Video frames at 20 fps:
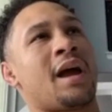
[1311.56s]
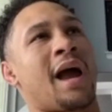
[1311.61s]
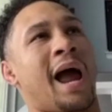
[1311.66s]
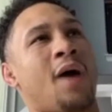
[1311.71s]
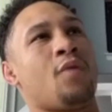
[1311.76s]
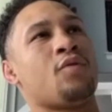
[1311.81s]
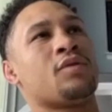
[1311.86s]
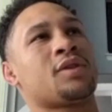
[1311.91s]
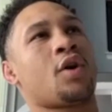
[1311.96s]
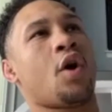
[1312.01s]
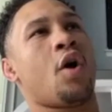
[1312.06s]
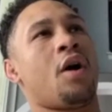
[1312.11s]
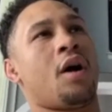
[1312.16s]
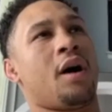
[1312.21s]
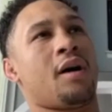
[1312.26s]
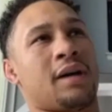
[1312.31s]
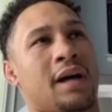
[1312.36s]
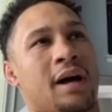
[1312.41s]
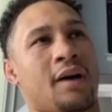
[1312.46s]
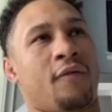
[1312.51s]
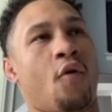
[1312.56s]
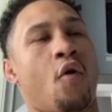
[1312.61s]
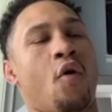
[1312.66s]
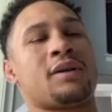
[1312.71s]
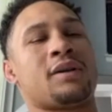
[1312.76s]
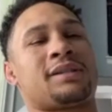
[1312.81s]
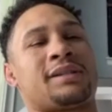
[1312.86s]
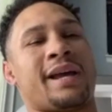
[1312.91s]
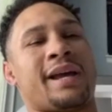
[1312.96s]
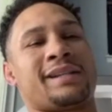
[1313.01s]
I was going, uh, of
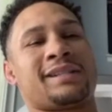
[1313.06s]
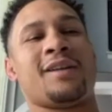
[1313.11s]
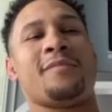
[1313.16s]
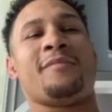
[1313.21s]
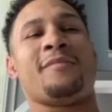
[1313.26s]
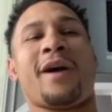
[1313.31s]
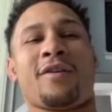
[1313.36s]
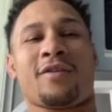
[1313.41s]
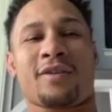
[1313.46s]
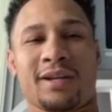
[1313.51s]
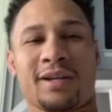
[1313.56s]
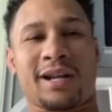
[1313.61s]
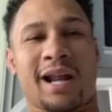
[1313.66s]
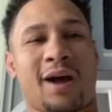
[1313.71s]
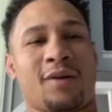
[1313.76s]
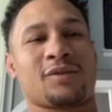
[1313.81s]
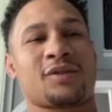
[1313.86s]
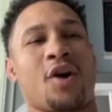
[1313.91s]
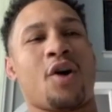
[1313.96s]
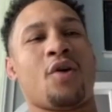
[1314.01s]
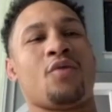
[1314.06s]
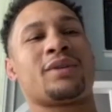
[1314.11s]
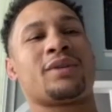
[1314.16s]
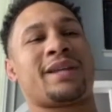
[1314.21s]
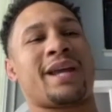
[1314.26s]
course, as the American, I was going with